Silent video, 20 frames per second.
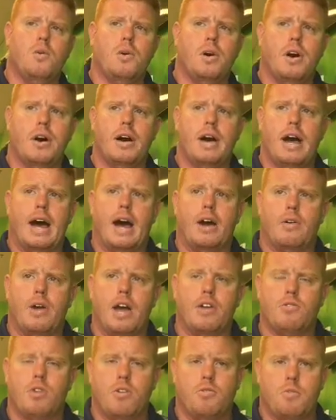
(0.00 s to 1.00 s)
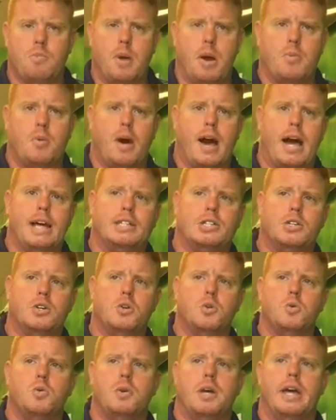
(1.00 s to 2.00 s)
Well, I graduated from Pepperell High
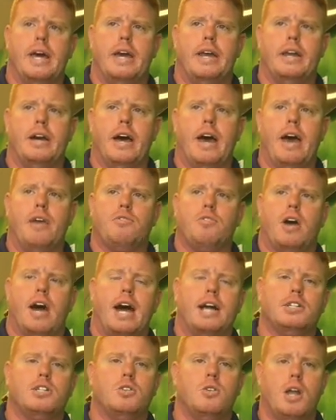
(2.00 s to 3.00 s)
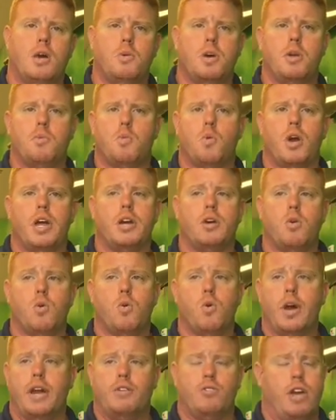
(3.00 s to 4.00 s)
School, and uh, after high school, I went to Marine
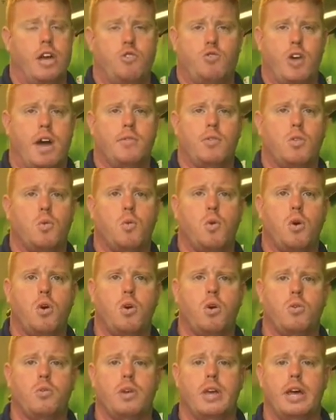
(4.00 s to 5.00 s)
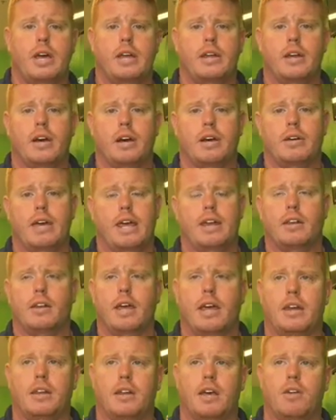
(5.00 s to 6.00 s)
Corps and, and traveled the world and, uh, and,
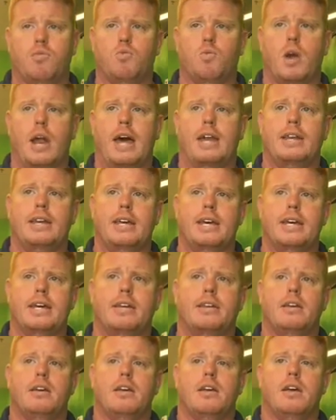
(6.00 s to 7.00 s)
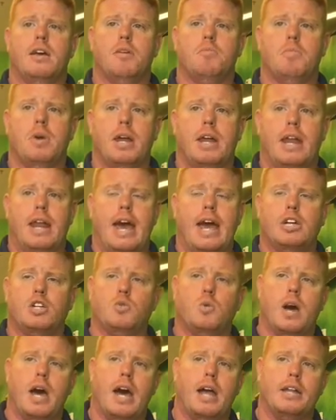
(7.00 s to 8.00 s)
and loved what I did. But in
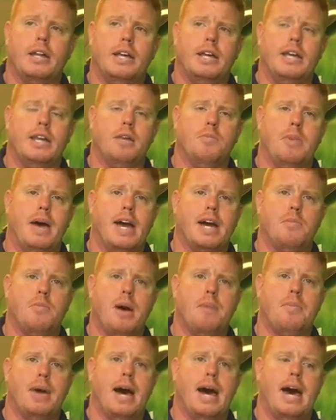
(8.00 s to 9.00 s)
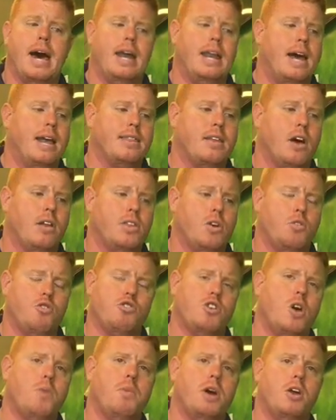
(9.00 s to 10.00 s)
actuality, in the back of my mind, I thought there
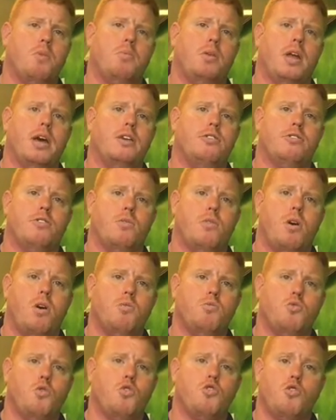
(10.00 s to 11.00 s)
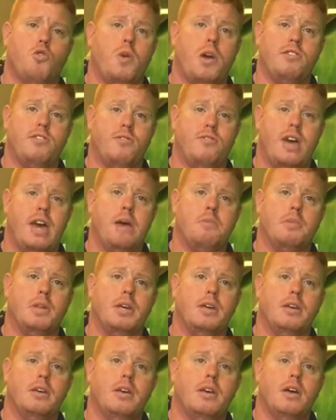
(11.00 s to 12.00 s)
was no better place than Rome, Georgia to raise a
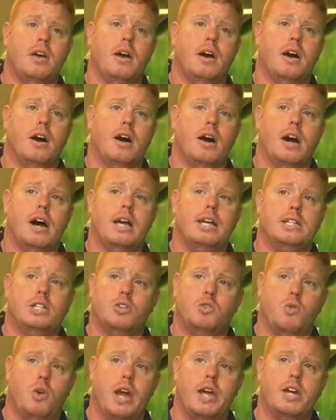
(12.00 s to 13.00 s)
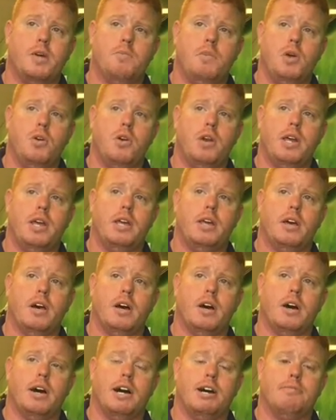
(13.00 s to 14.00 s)
family. Uh, it's a great community.
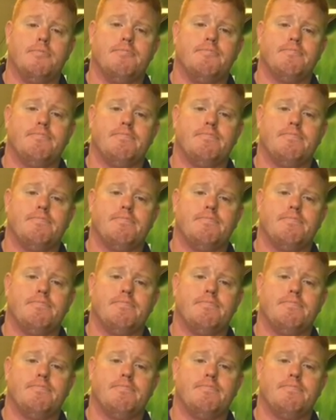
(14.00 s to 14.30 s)
Uh,